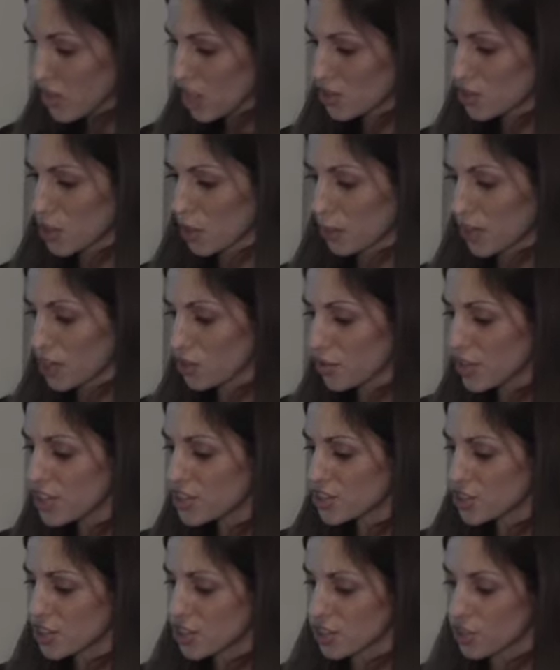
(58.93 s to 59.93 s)
So I'm going to
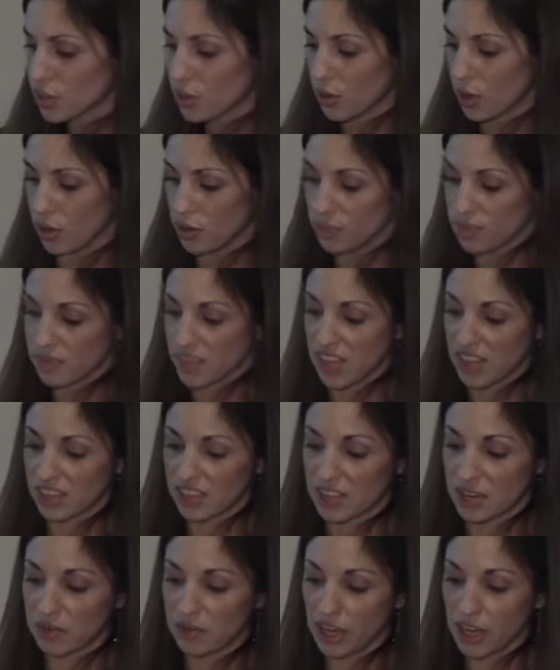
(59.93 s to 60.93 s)
read you this quote.
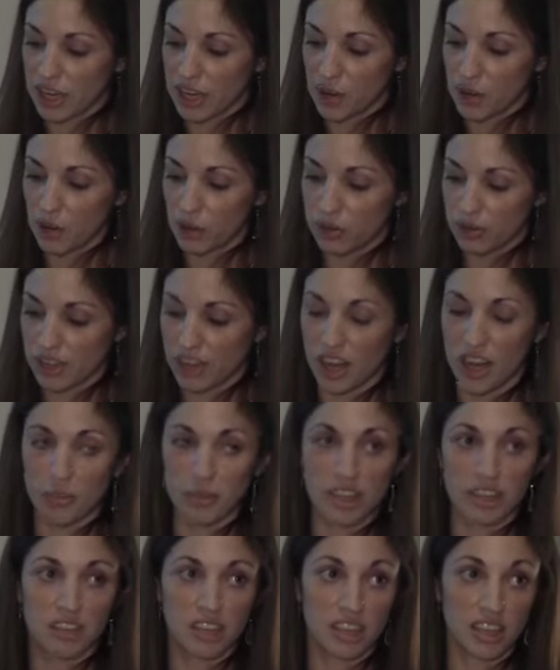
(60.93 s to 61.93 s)
It's the very quote that got
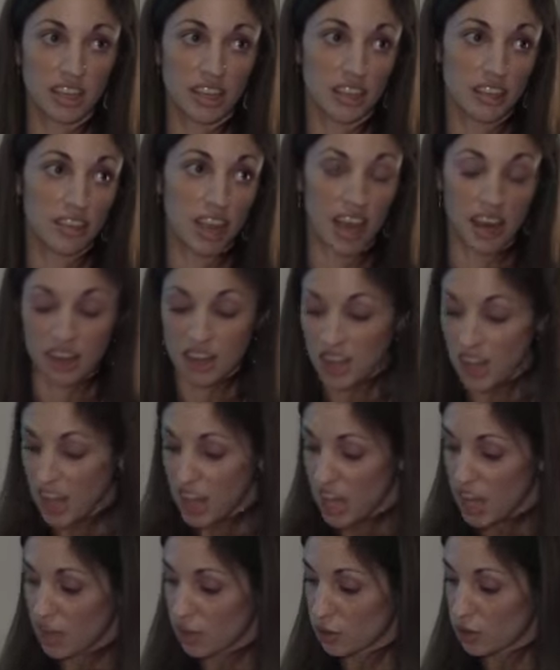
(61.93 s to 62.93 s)
me thinking that
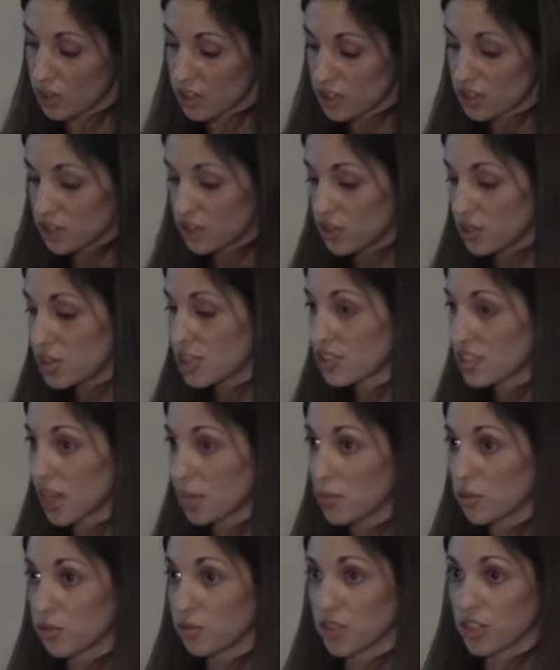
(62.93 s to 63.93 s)
in order to do this type of